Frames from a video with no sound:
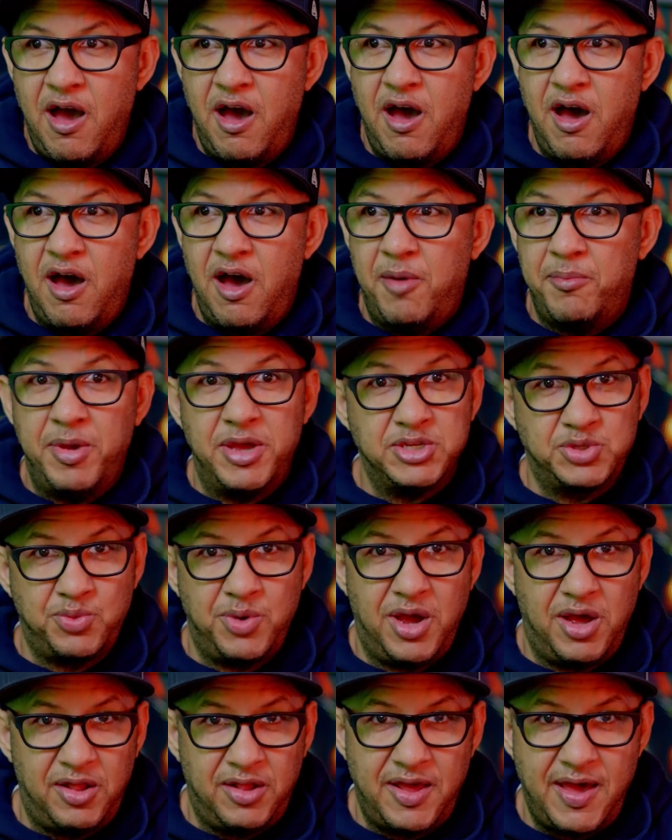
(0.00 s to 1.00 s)
as
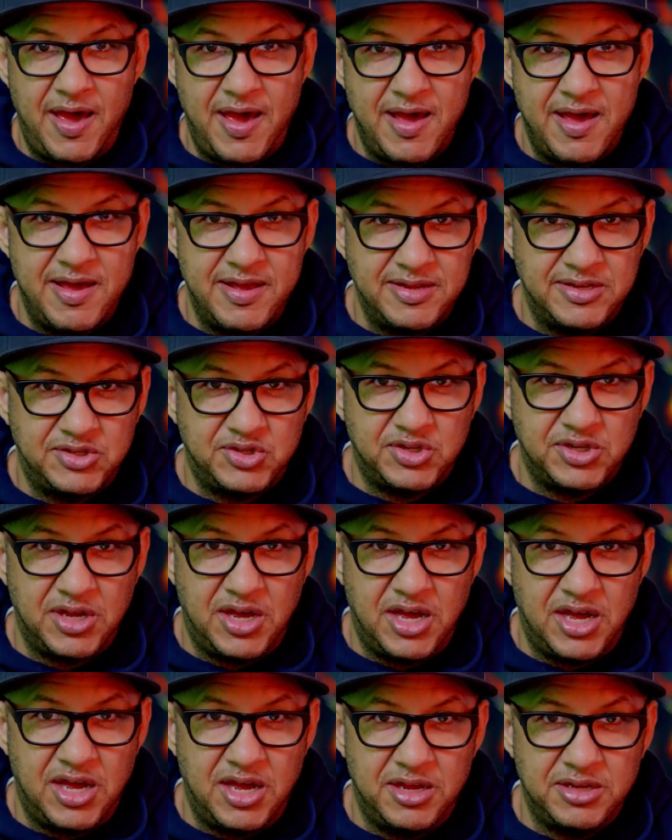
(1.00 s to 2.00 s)
well as
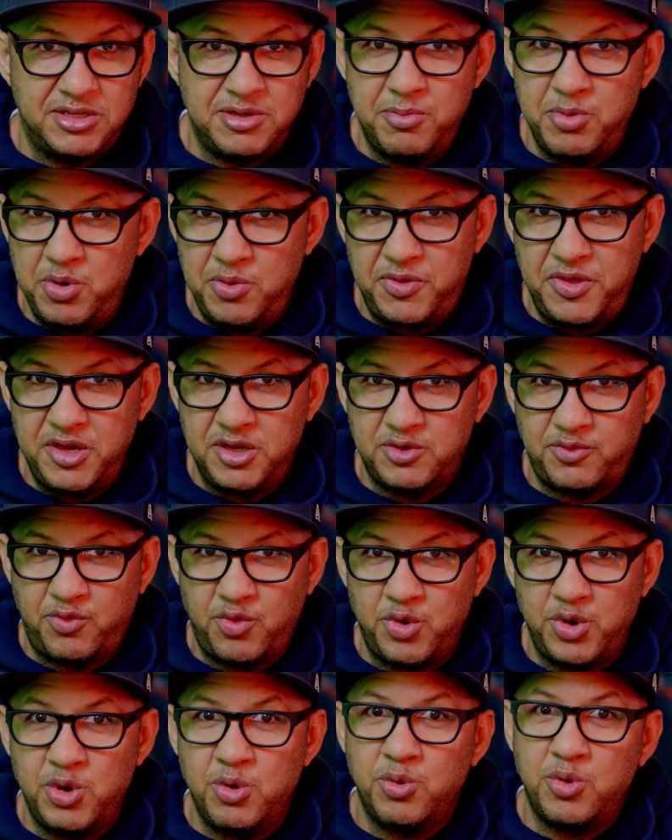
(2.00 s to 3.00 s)
some new things
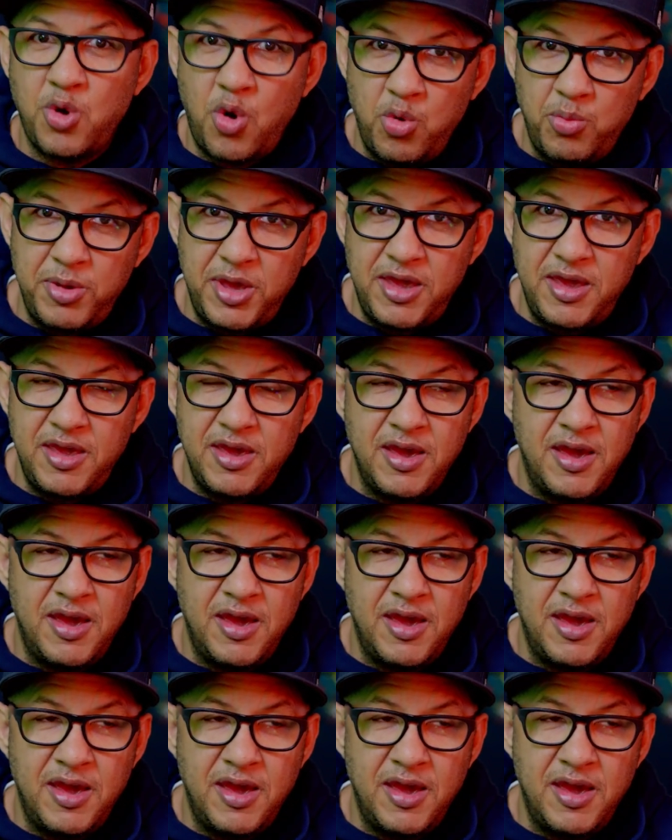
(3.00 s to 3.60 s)
for Yogomi.